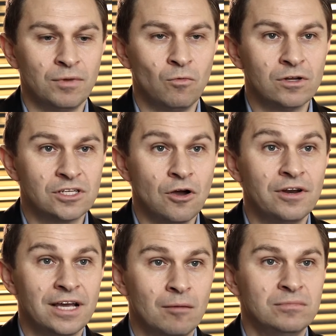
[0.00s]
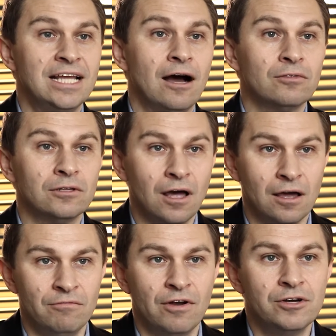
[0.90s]
But what's going to come down the
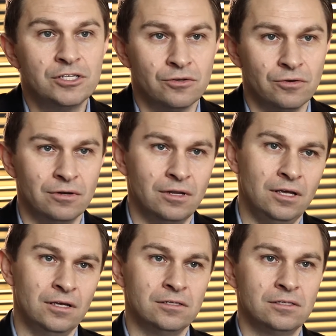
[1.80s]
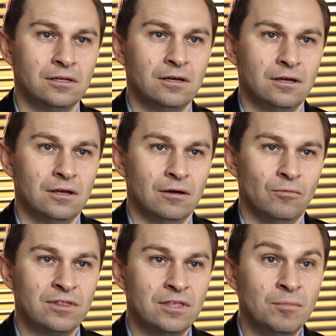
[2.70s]
line very soon is
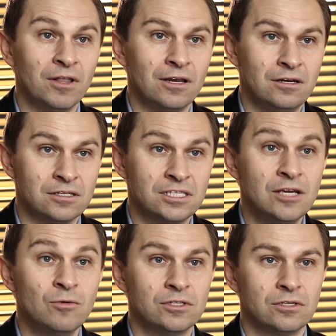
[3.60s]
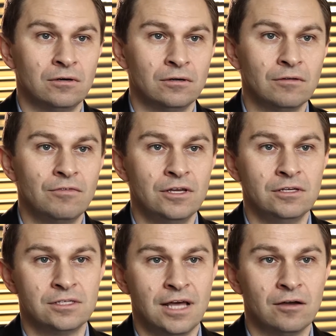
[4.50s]
with the ability to sequence all of
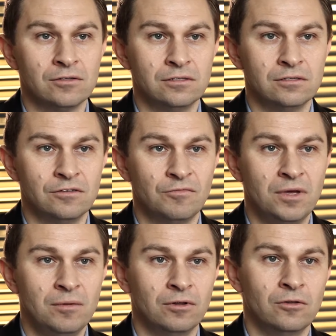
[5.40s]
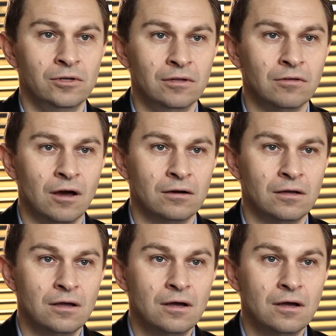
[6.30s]
these thousands of people who live long,